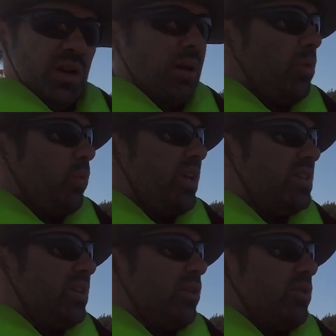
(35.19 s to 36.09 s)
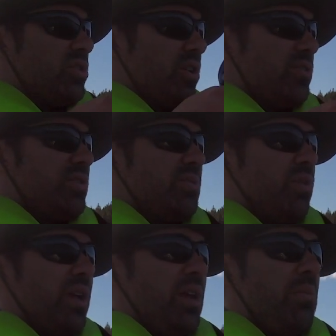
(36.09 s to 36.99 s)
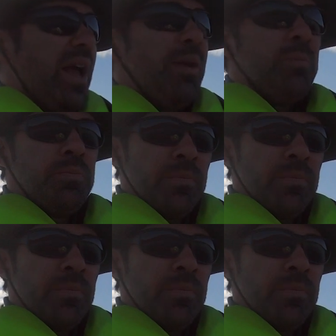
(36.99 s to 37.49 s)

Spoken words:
couple of weeks ago to start the spring in May.